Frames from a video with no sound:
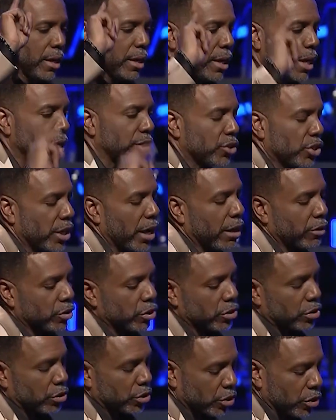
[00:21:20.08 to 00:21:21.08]
it shall
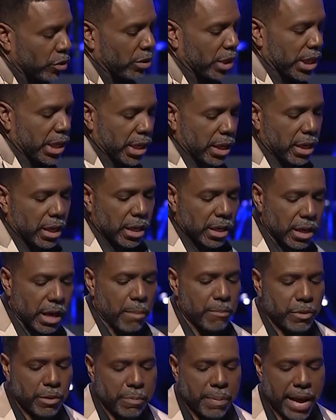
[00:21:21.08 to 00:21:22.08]
surely
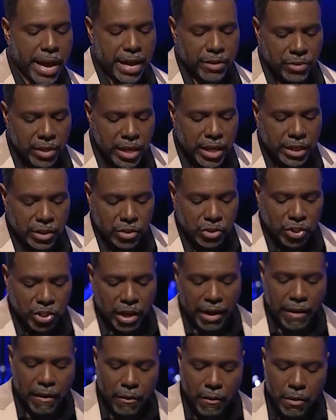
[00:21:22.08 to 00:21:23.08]
come to pass. It
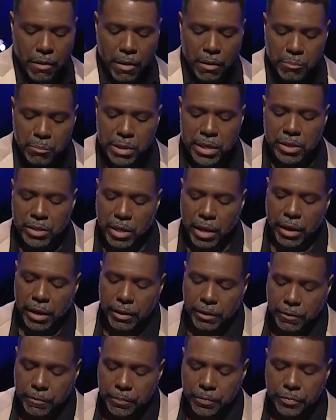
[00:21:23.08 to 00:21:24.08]
shall be
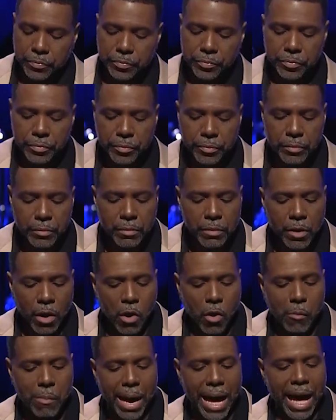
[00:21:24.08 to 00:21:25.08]
done.
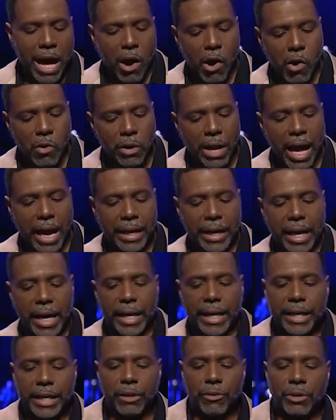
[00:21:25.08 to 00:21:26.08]
On my own, I
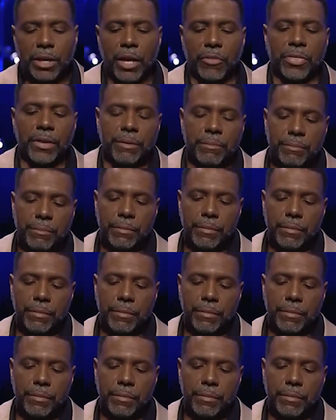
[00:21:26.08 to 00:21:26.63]
can't heal nothing.